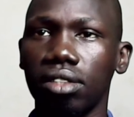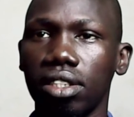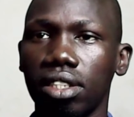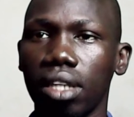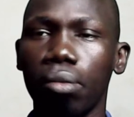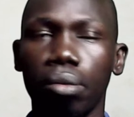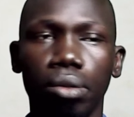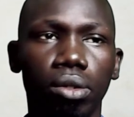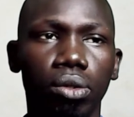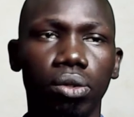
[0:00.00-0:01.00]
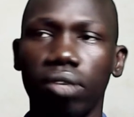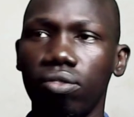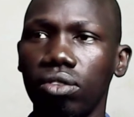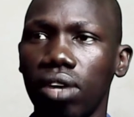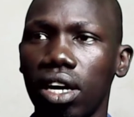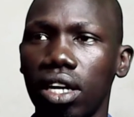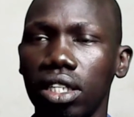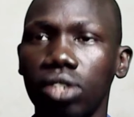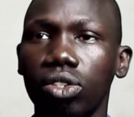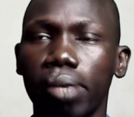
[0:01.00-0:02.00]
some of you if you are
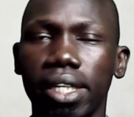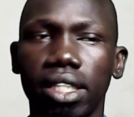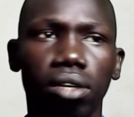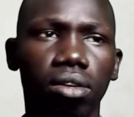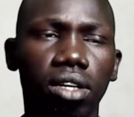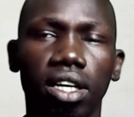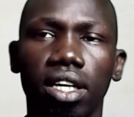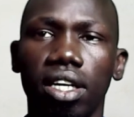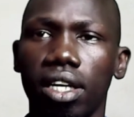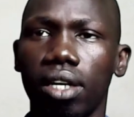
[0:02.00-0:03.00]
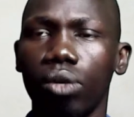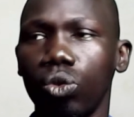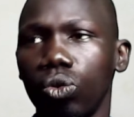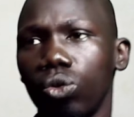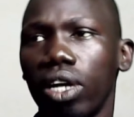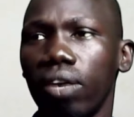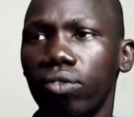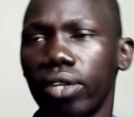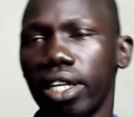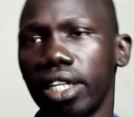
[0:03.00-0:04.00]
new to my channel you have
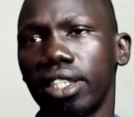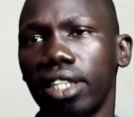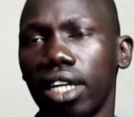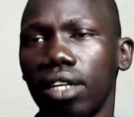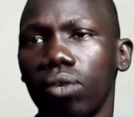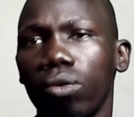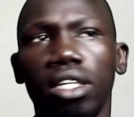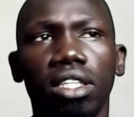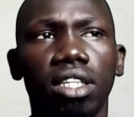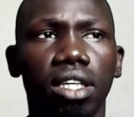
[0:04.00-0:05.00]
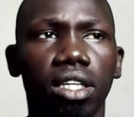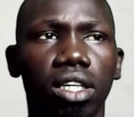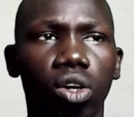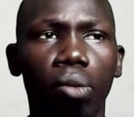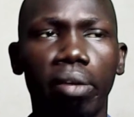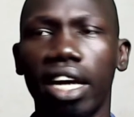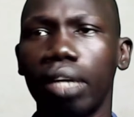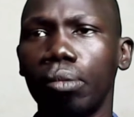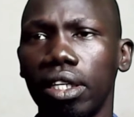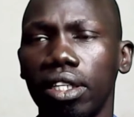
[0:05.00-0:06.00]
to understand what a command
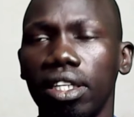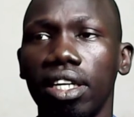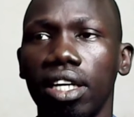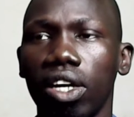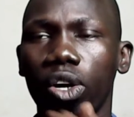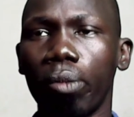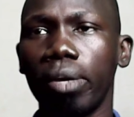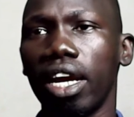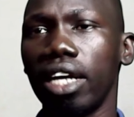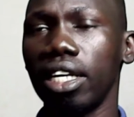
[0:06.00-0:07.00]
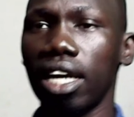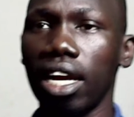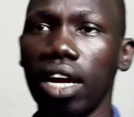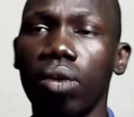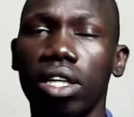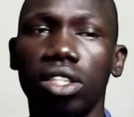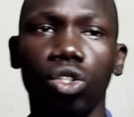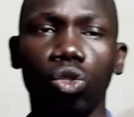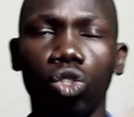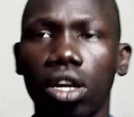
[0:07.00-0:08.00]
line means a command line it allows us to
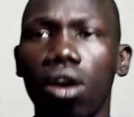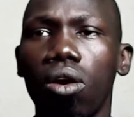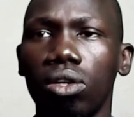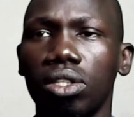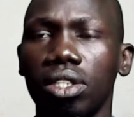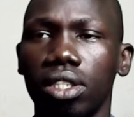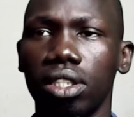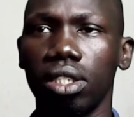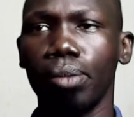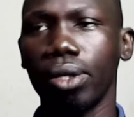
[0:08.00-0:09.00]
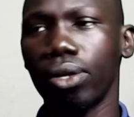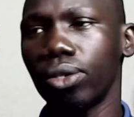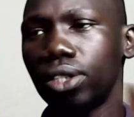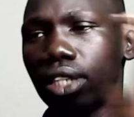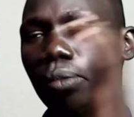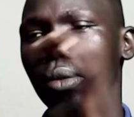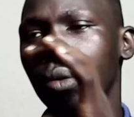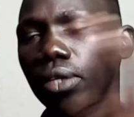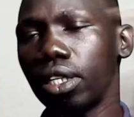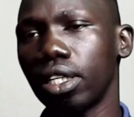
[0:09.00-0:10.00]
use code because some
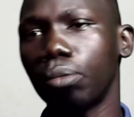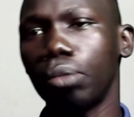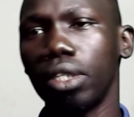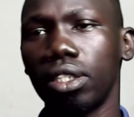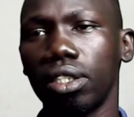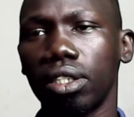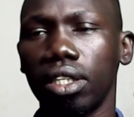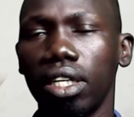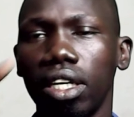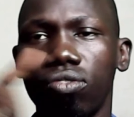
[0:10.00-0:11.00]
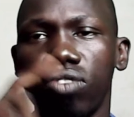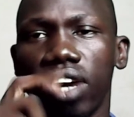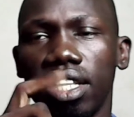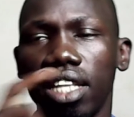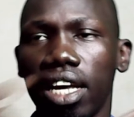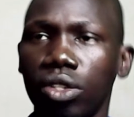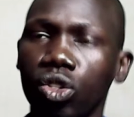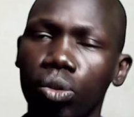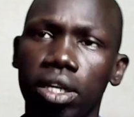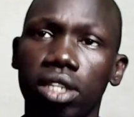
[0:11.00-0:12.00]
of the computer file they are
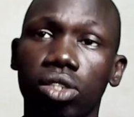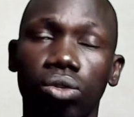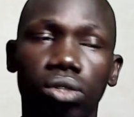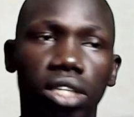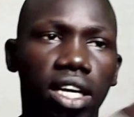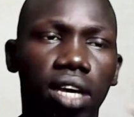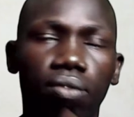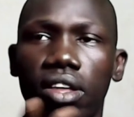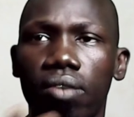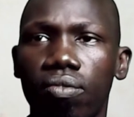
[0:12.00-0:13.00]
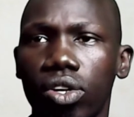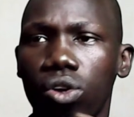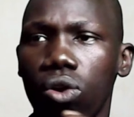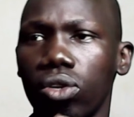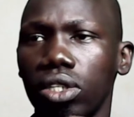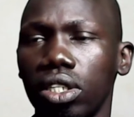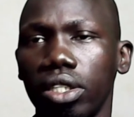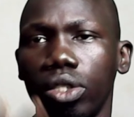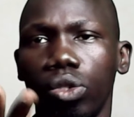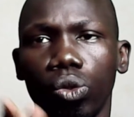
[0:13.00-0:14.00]
too many so they give them code
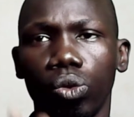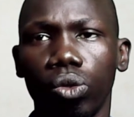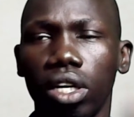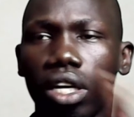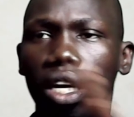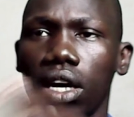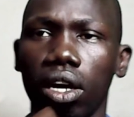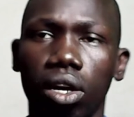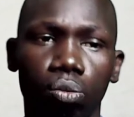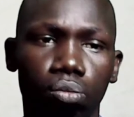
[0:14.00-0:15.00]
to uh,